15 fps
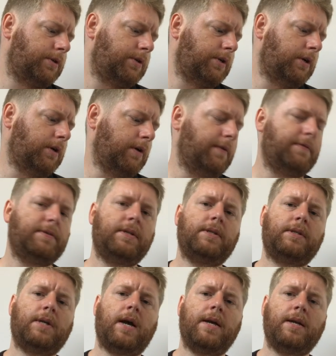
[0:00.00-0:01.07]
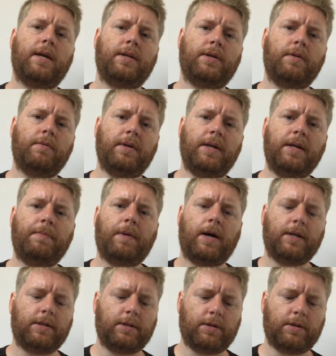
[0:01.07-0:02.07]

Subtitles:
to gloves as kind of I do with knee pads.